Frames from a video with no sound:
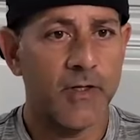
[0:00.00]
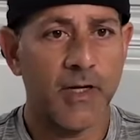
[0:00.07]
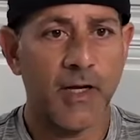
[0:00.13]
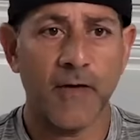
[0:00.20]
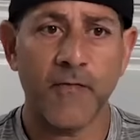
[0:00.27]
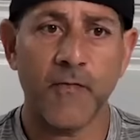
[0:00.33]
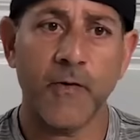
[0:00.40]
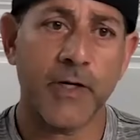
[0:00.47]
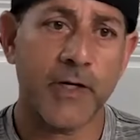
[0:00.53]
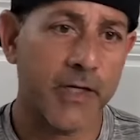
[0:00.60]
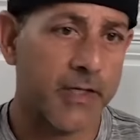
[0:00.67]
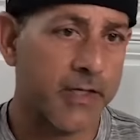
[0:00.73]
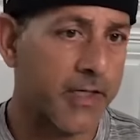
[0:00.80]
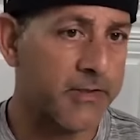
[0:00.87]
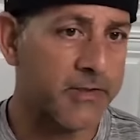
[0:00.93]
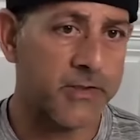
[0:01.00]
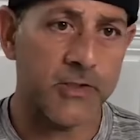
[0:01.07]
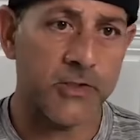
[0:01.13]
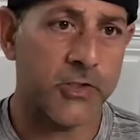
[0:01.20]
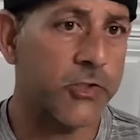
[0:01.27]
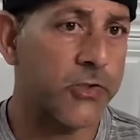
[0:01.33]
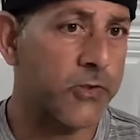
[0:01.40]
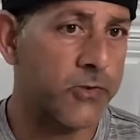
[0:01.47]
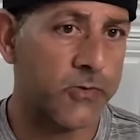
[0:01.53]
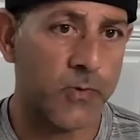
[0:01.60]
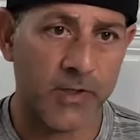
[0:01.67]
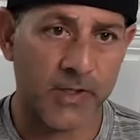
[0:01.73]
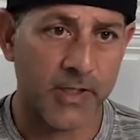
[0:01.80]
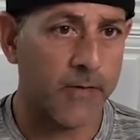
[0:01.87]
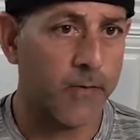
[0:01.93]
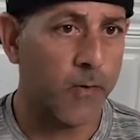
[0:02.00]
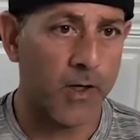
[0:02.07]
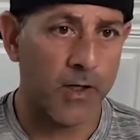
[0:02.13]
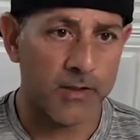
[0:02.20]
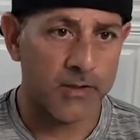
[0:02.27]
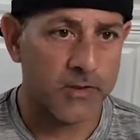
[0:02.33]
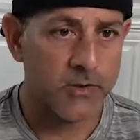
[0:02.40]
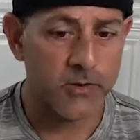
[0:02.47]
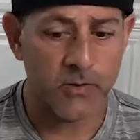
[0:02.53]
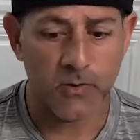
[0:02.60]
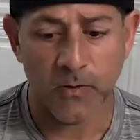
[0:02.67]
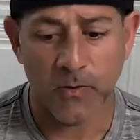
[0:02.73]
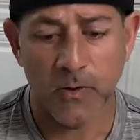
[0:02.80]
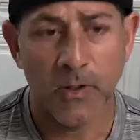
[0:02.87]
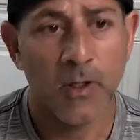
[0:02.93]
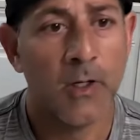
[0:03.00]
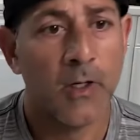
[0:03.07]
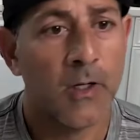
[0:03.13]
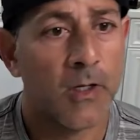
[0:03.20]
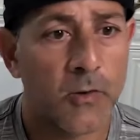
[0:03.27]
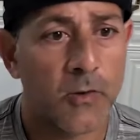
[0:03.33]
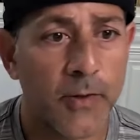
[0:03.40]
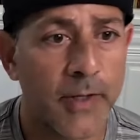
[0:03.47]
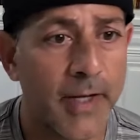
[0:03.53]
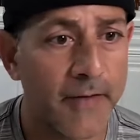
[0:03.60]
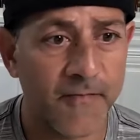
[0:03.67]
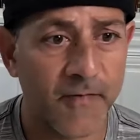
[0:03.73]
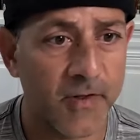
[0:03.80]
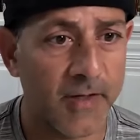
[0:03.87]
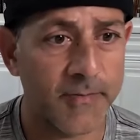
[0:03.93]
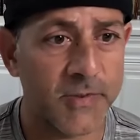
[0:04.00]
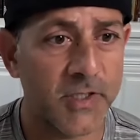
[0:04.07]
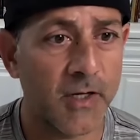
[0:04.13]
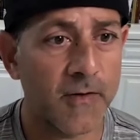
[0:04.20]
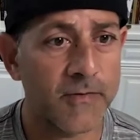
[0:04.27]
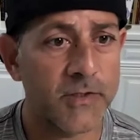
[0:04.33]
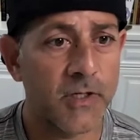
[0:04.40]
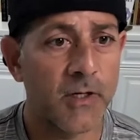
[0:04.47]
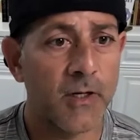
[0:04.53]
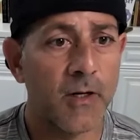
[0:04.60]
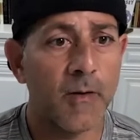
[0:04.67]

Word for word: Now, everyone gets to choose what they want to create for themselves.